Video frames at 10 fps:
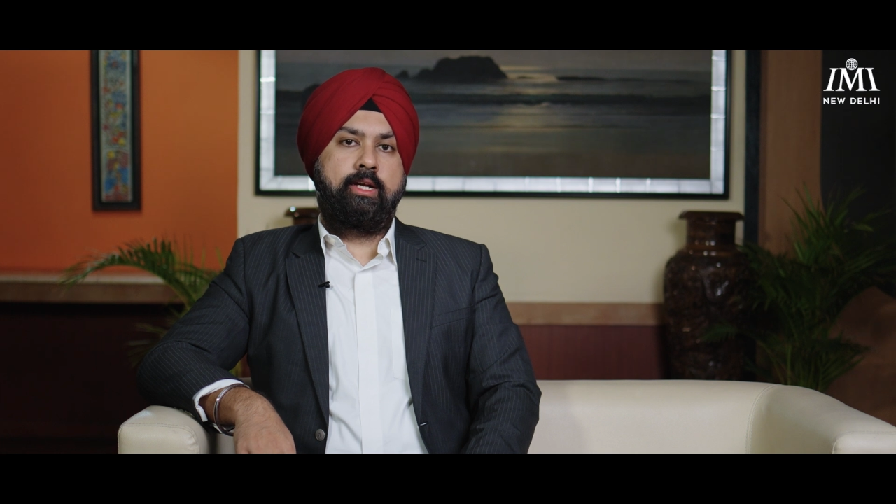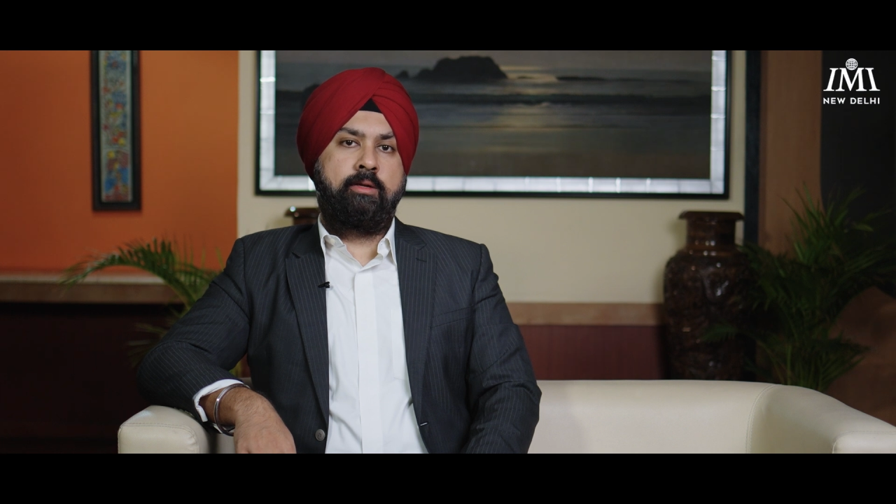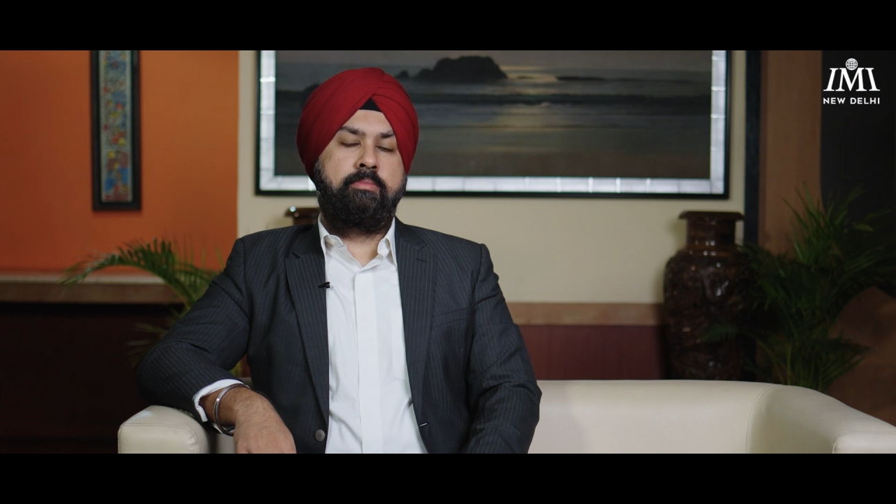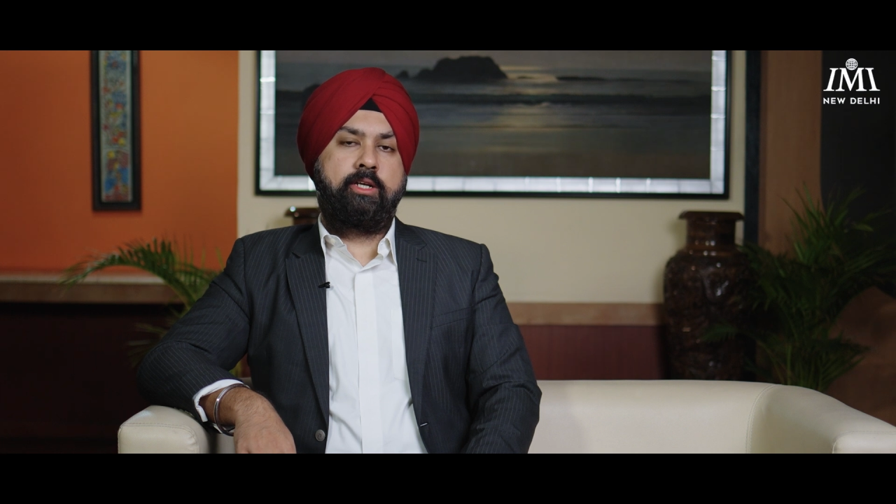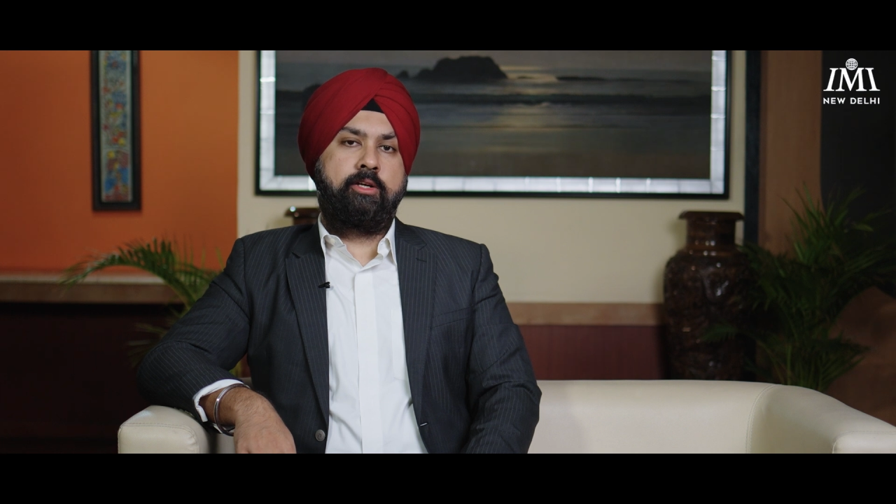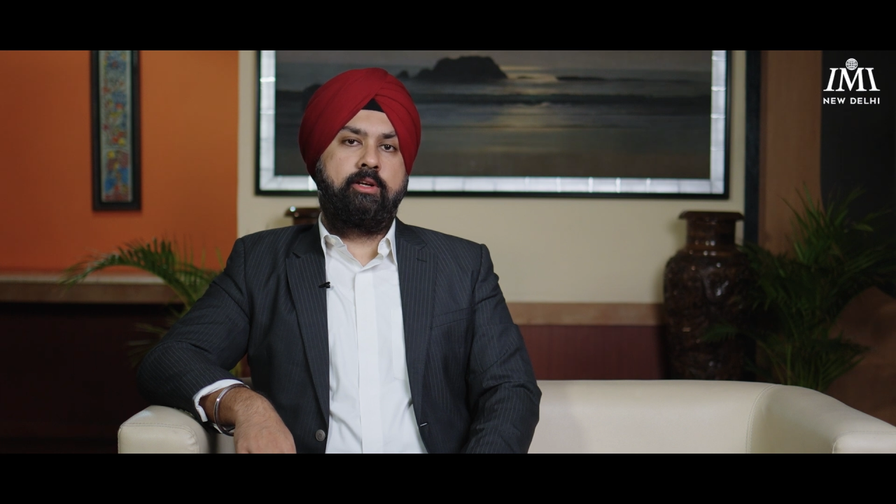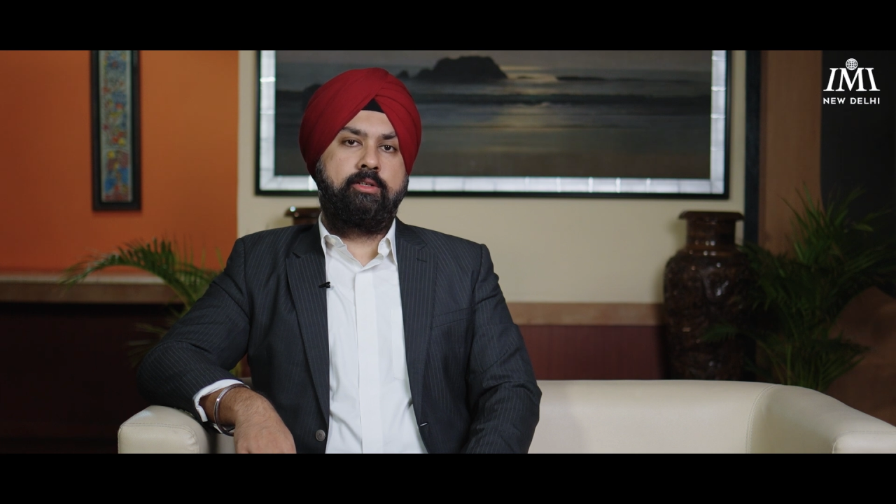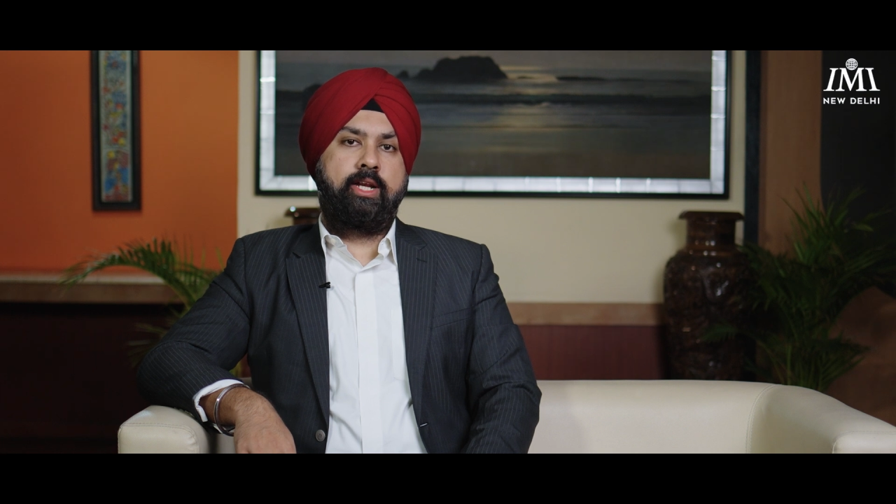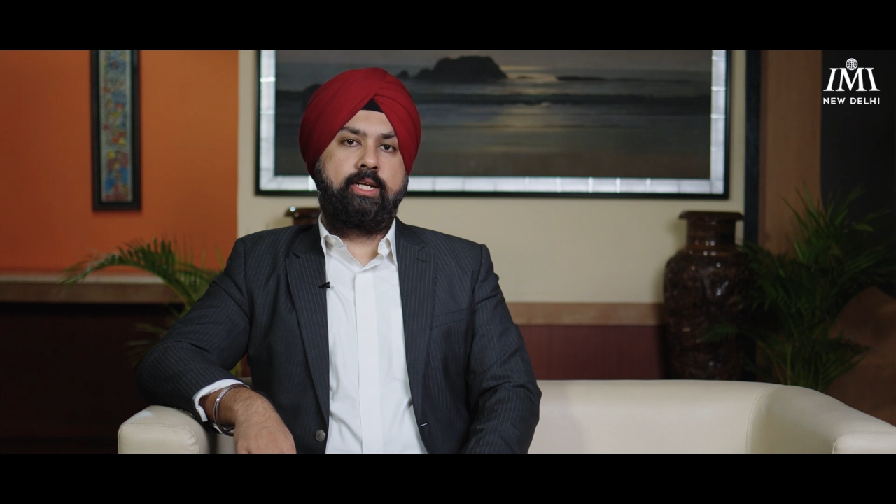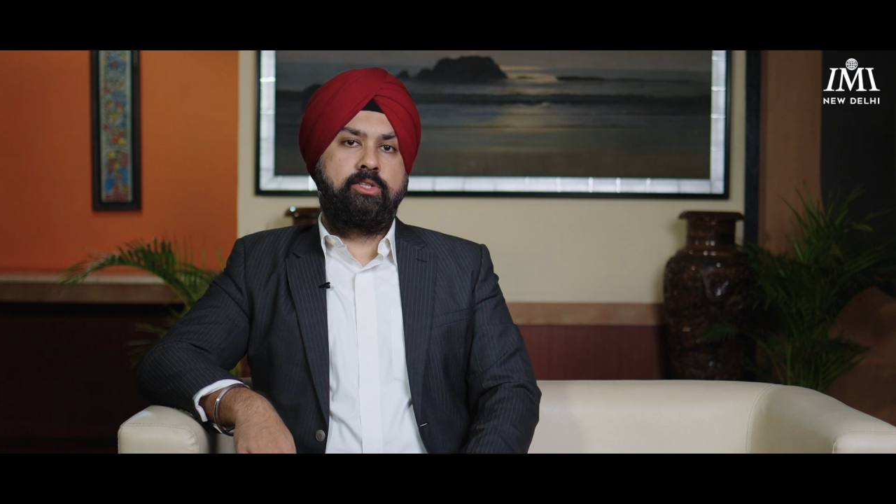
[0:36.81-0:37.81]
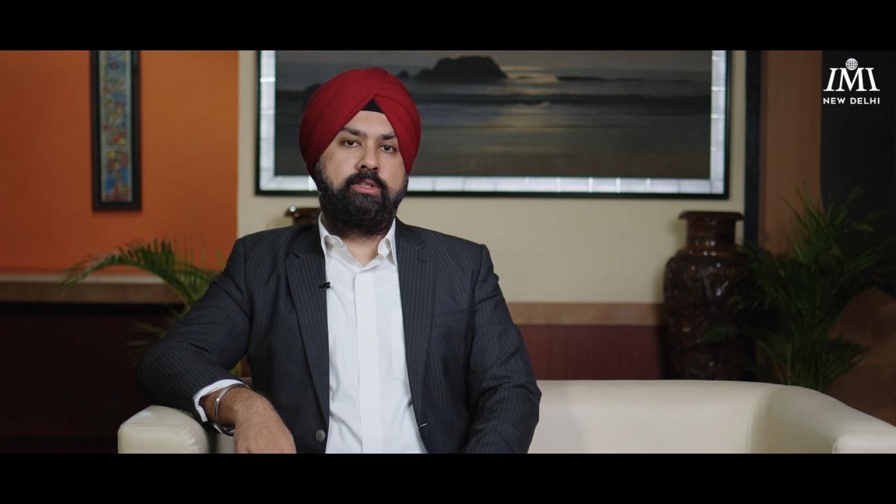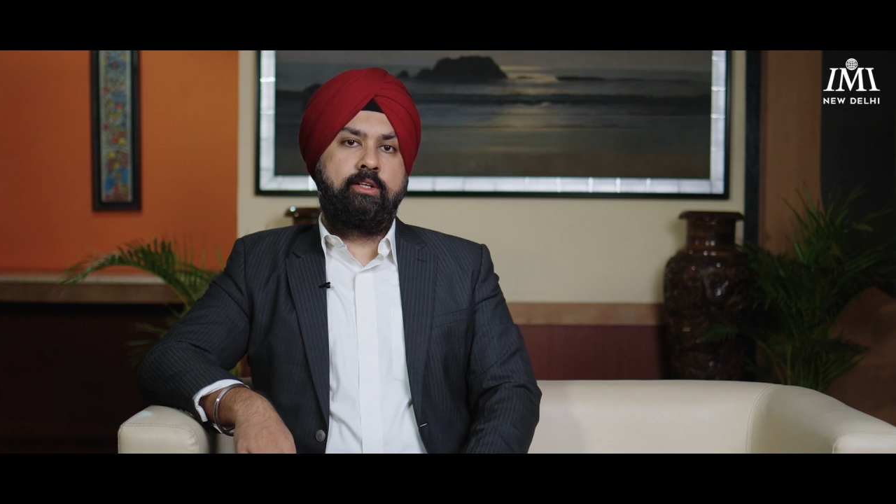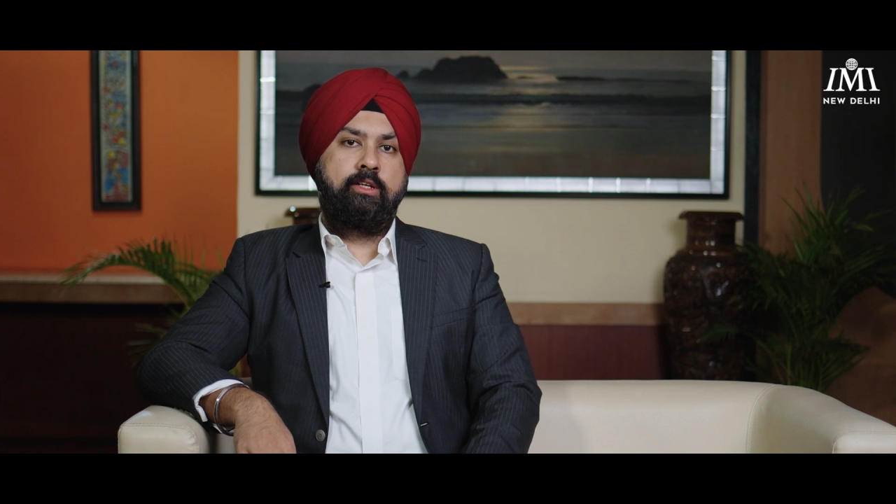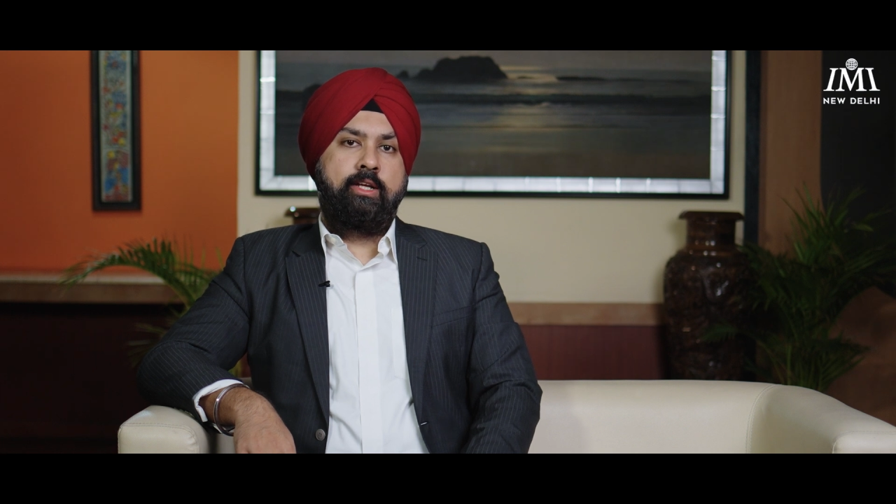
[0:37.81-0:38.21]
in a particular direction.